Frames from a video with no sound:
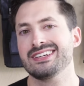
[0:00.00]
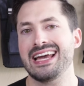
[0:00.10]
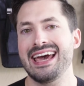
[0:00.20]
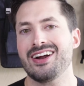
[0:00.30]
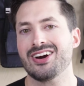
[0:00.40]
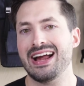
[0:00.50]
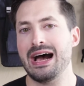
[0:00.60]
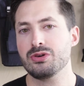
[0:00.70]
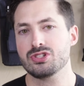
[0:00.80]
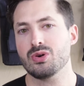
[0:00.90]
look at are
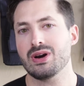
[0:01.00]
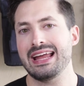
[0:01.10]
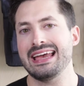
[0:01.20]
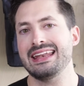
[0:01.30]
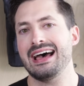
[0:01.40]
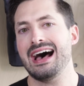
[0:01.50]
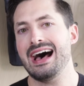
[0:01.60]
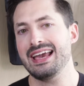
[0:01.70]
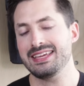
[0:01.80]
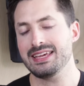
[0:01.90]
outdoor and
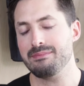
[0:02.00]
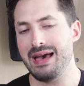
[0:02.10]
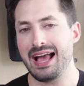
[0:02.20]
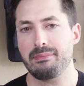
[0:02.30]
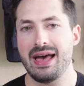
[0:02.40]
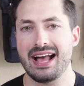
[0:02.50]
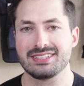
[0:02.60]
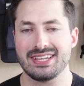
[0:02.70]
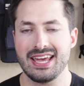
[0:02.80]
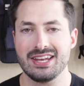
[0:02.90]
hiking
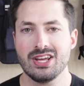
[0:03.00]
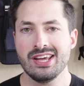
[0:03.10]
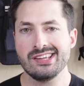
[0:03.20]
backpacks. And